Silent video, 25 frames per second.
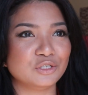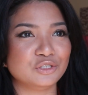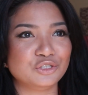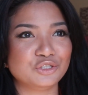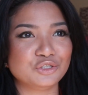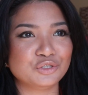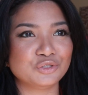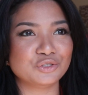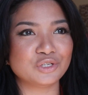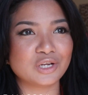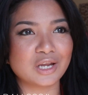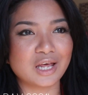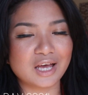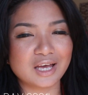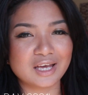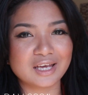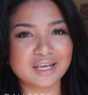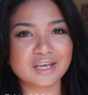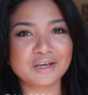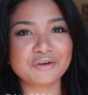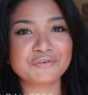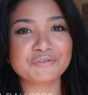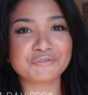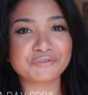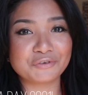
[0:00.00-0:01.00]

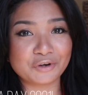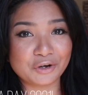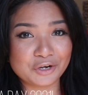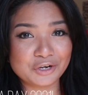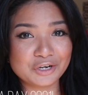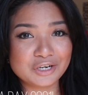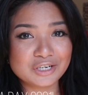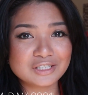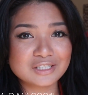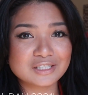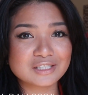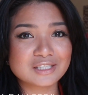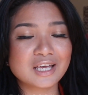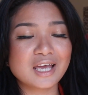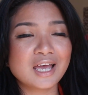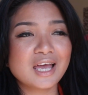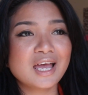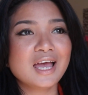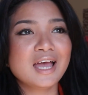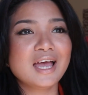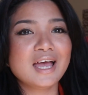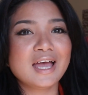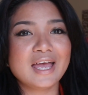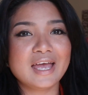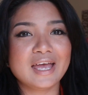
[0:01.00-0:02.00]
July 1st,
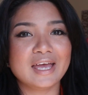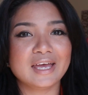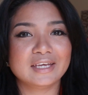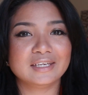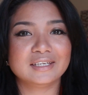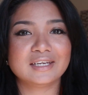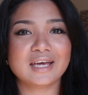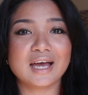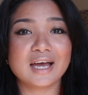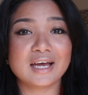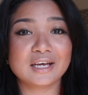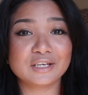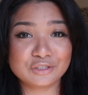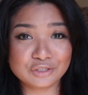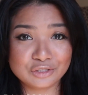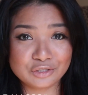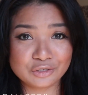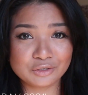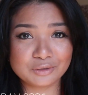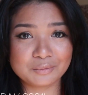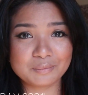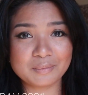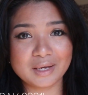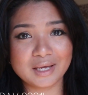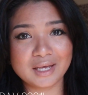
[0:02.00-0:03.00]
and I
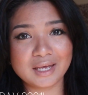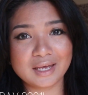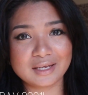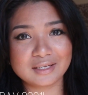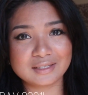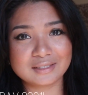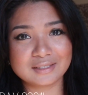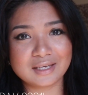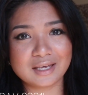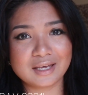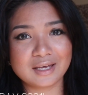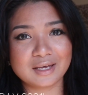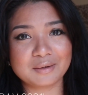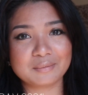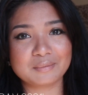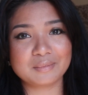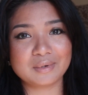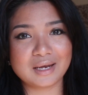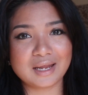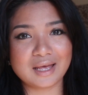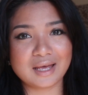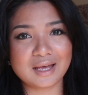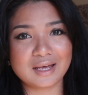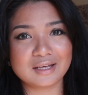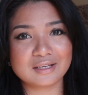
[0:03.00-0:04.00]
took my exam
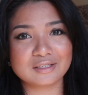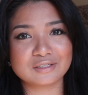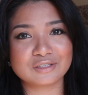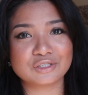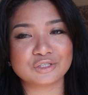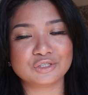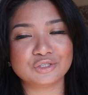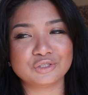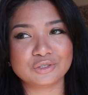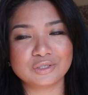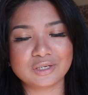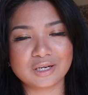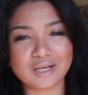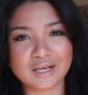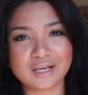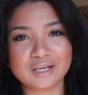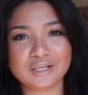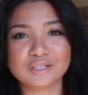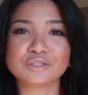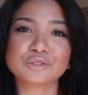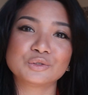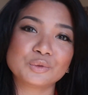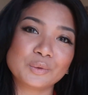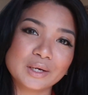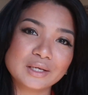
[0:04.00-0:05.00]
last
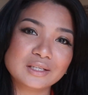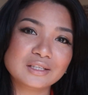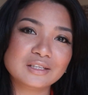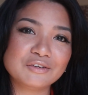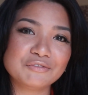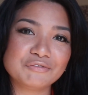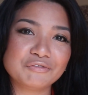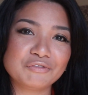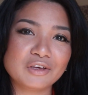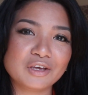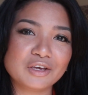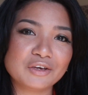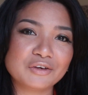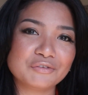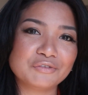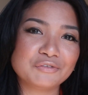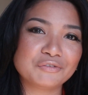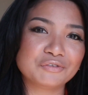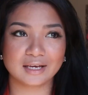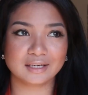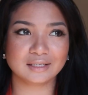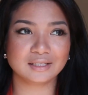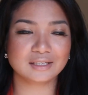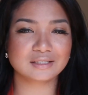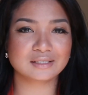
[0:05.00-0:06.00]
July 25th.
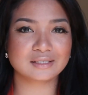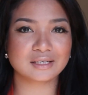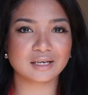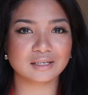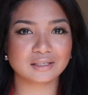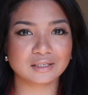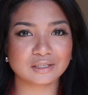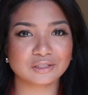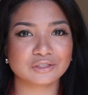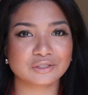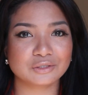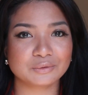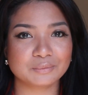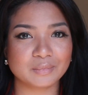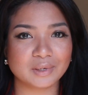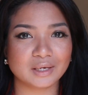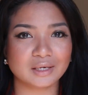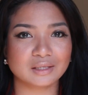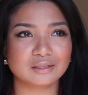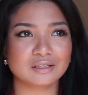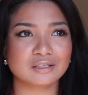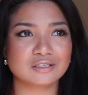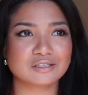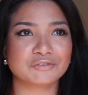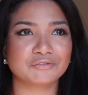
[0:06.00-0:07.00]
I decided to
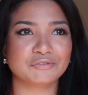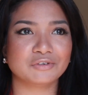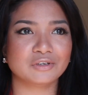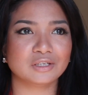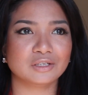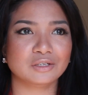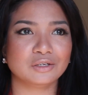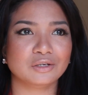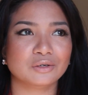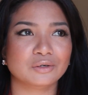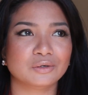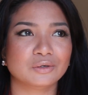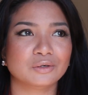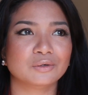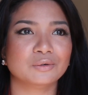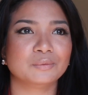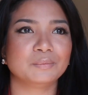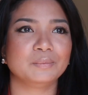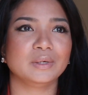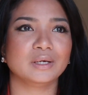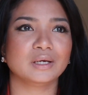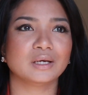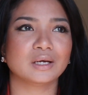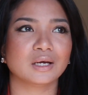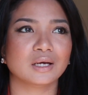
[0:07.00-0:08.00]
make this video
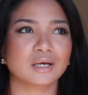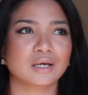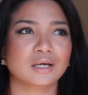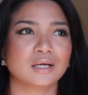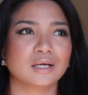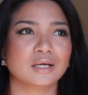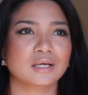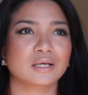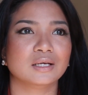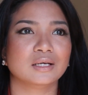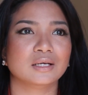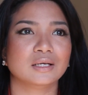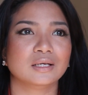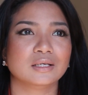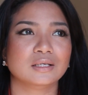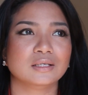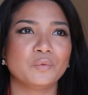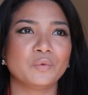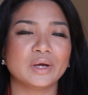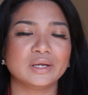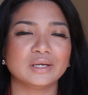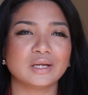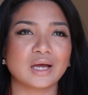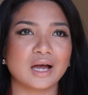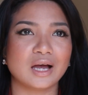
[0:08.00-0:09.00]
because
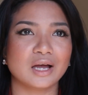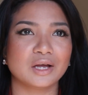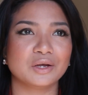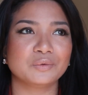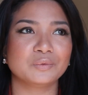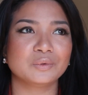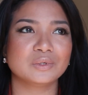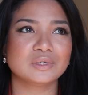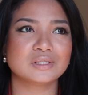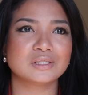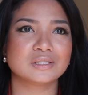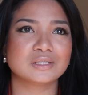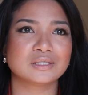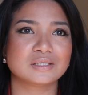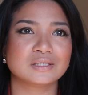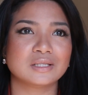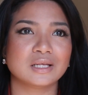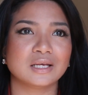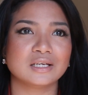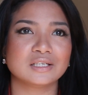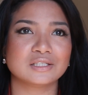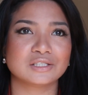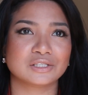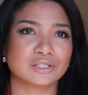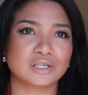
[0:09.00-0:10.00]
when I was
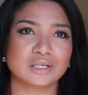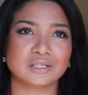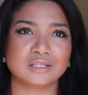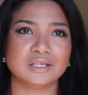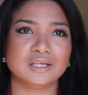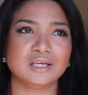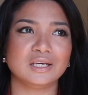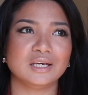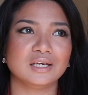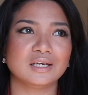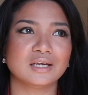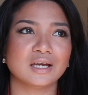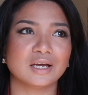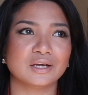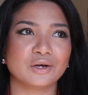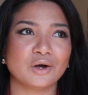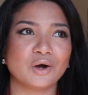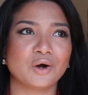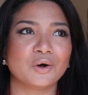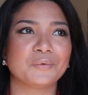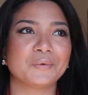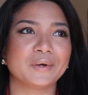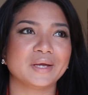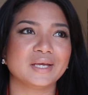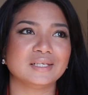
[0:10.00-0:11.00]
like studying, I
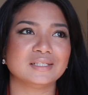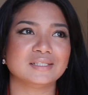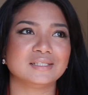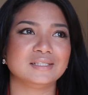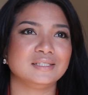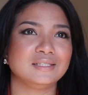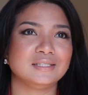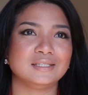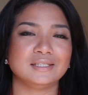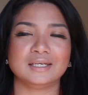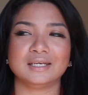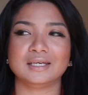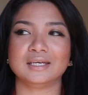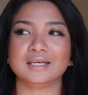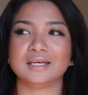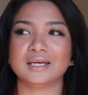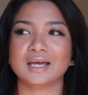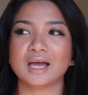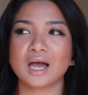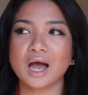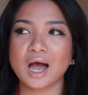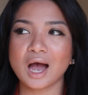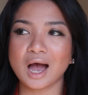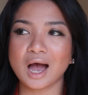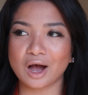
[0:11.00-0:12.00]
always see
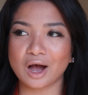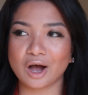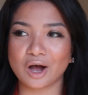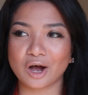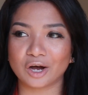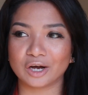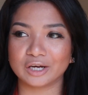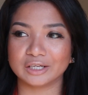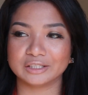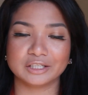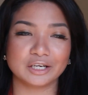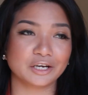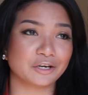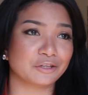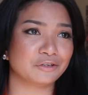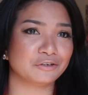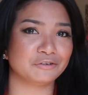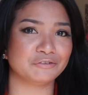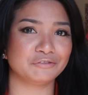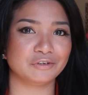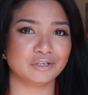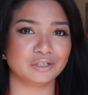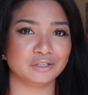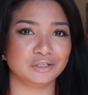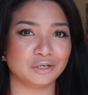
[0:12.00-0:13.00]
on other
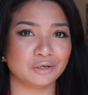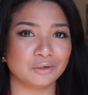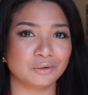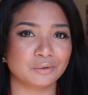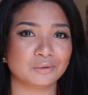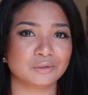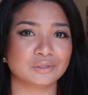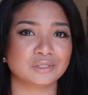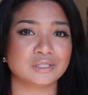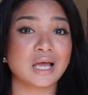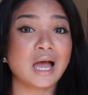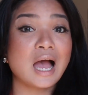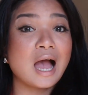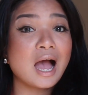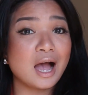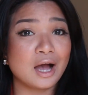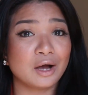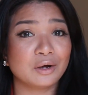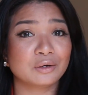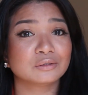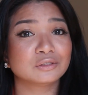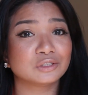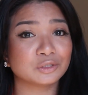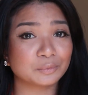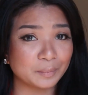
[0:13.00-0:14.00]
videos
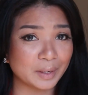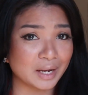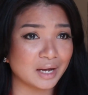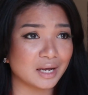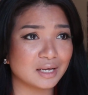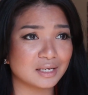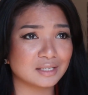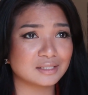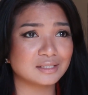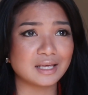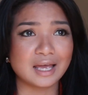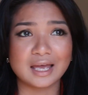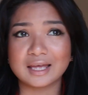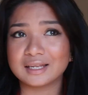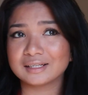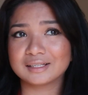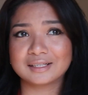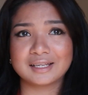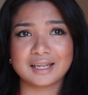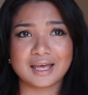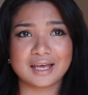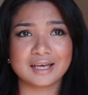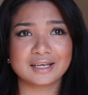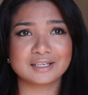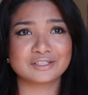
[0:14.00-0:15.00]
how to pass
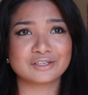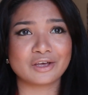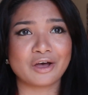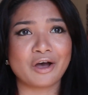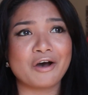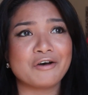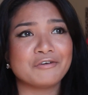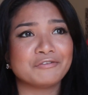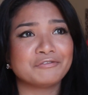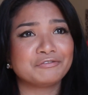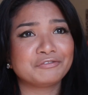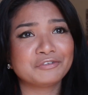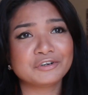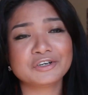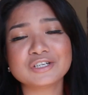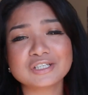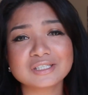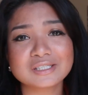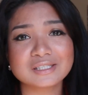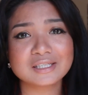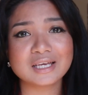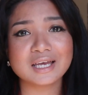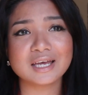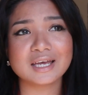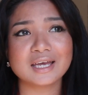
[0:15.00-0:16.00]
NCLEX on
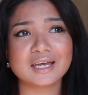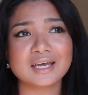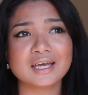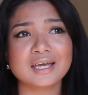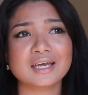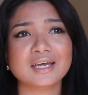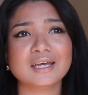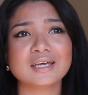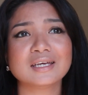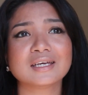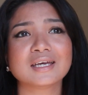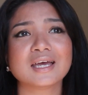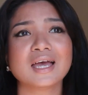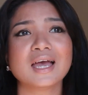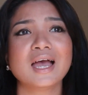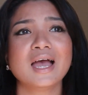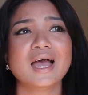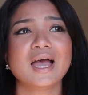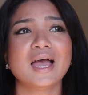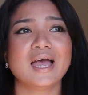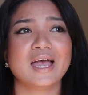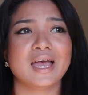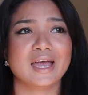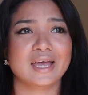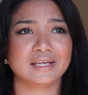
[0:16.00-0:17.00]
first take,
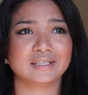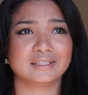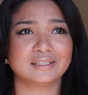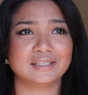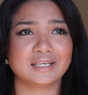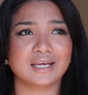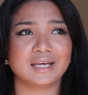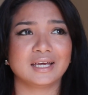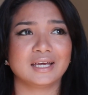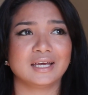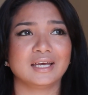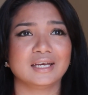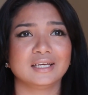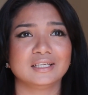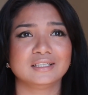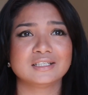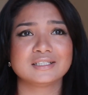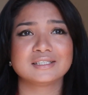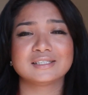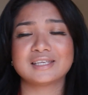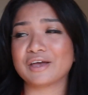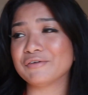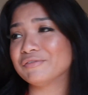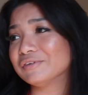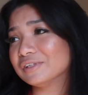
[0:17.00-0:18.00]
and then
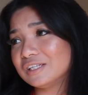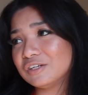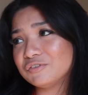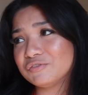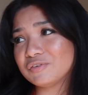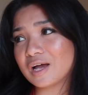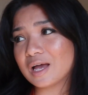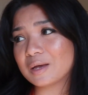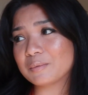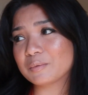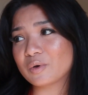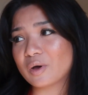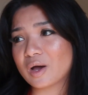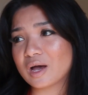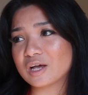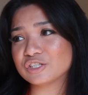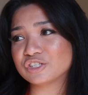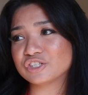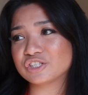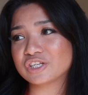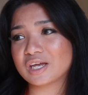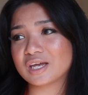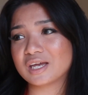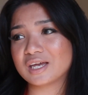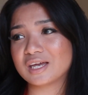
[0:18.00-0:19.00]
75
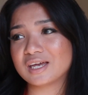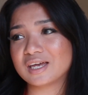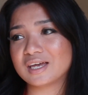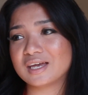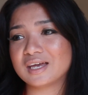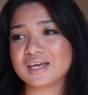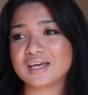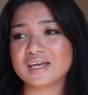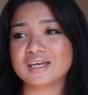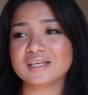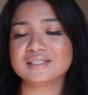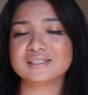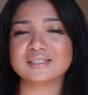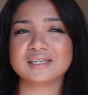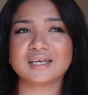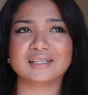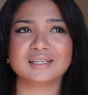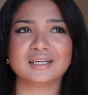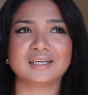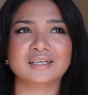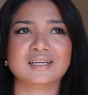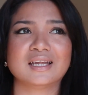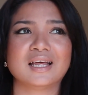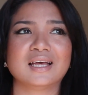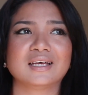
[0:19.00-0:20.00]
questions, and
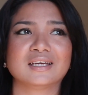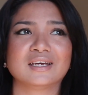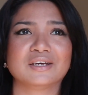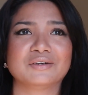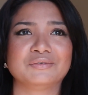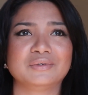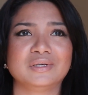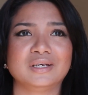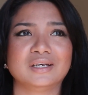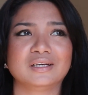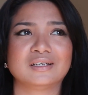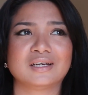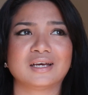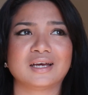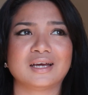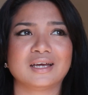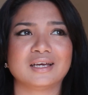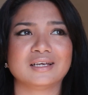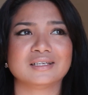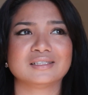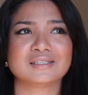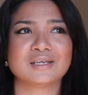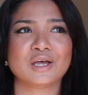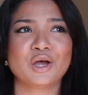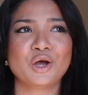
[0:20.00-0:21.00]
then like I
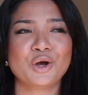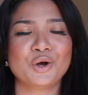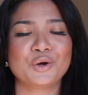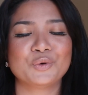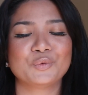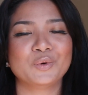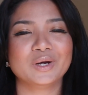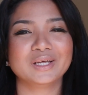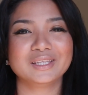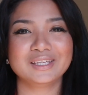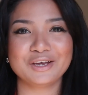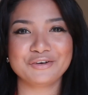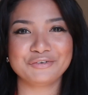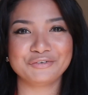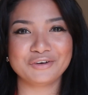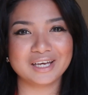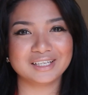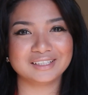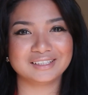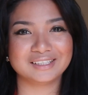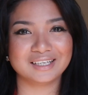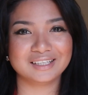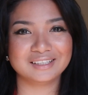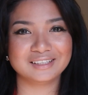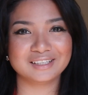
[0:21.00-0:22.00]
realized, what if
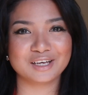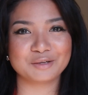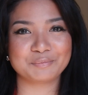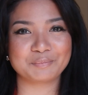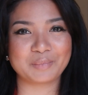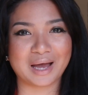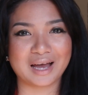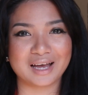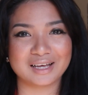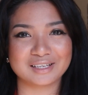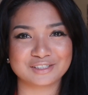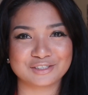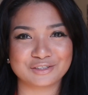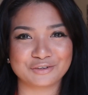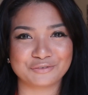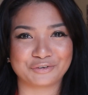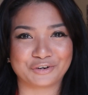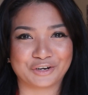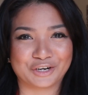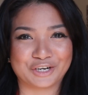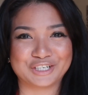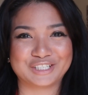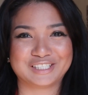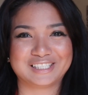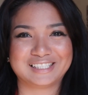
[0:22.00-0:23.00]
I did not pass the
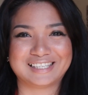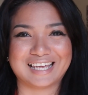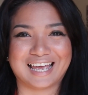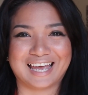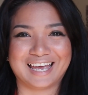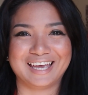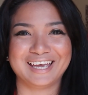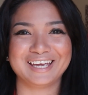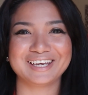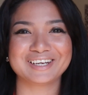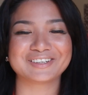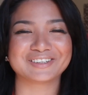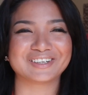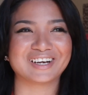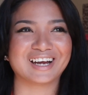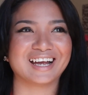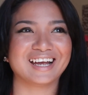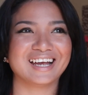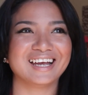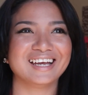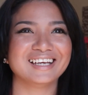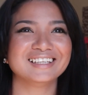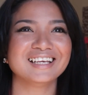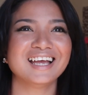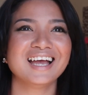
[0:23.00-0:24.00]
first take,
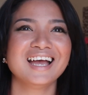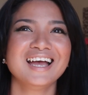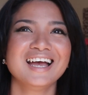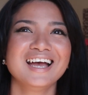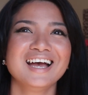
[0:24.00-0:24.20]
right?